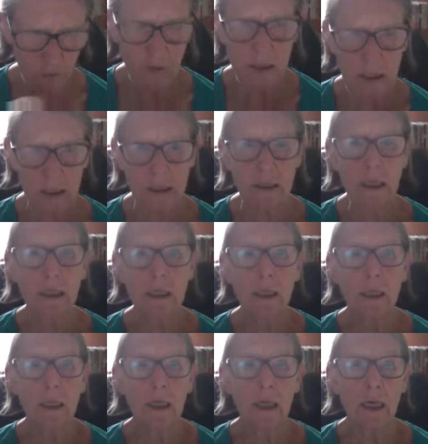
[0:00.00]
fitted
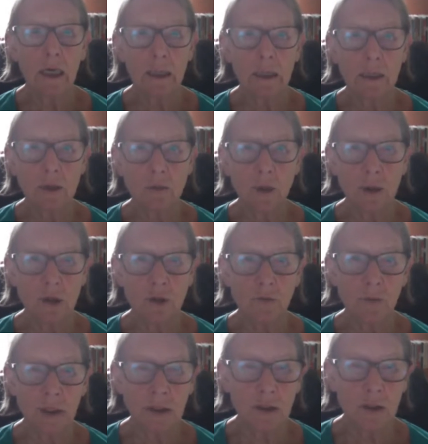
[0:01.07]
into what you've
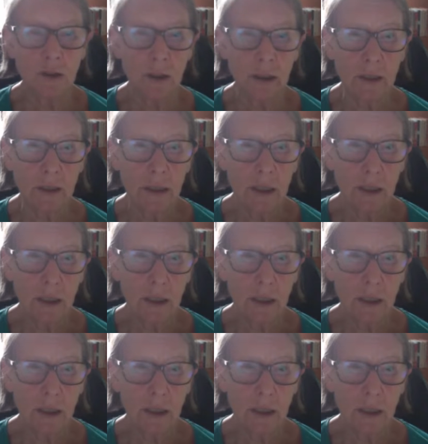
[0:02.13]
been doing,